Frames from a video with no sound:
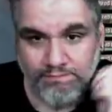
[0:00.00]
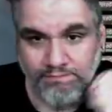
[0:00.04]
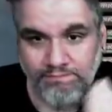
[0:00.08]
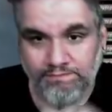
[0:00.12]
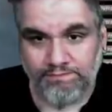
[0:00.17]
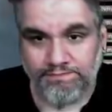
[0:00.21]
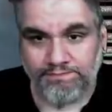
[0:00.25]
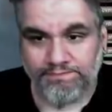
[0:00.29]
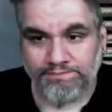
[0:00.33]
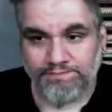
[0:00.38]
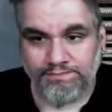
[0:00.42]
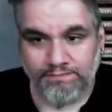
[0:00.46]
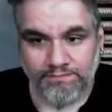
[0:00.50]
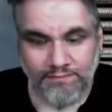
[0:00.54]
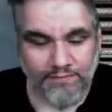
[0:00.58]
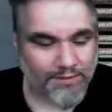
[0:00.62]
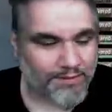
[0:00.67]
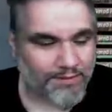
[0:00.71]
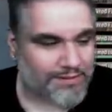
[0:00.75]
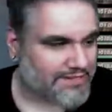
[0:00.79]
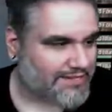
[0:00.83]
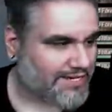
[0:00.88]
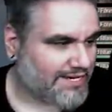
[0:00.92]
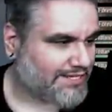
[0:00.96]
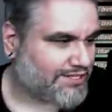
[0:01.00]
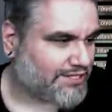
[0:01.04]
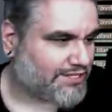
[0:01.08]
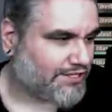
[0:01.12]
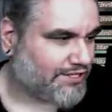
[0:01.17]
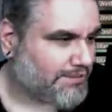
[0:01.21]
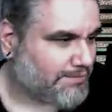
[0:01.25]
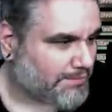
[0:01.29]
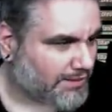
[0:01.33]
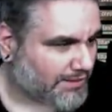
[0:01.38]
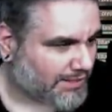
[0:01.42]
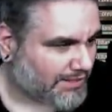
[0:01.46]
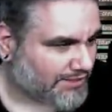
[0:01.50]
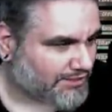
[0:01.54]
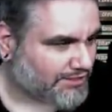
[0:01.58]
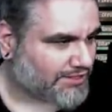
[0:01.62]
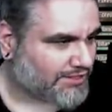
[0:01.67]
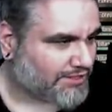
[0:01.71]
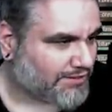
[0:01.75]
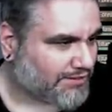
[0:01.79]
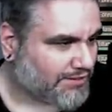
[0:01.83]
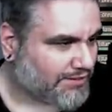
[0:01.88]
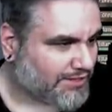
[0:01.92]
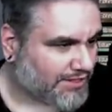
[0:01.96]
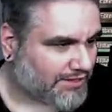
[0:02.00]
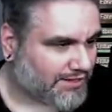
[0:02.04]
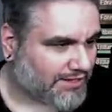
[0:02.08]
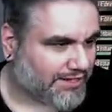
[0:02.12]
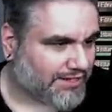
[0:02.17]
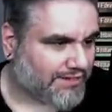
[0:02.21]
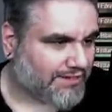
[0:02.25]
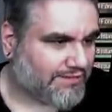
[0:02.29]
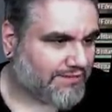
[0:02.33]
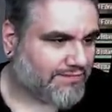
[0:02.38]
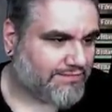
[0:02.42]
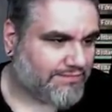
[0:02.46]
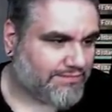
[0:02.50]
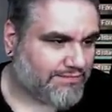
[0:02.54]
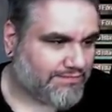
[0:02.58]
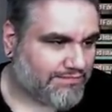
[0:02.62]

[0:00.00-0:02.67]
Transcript: I mean, Snake's good, but I just don't think, like...